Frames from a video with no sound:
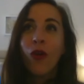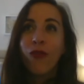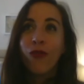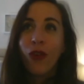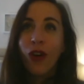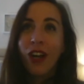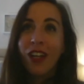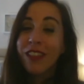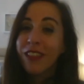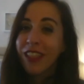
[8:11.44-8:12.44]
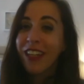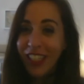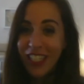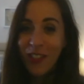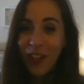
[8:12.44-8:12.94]
for little
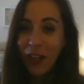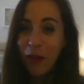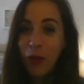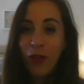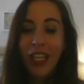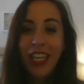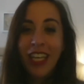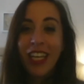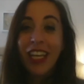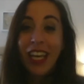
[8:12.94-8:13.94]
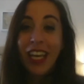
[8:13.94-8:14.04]
kids in our community,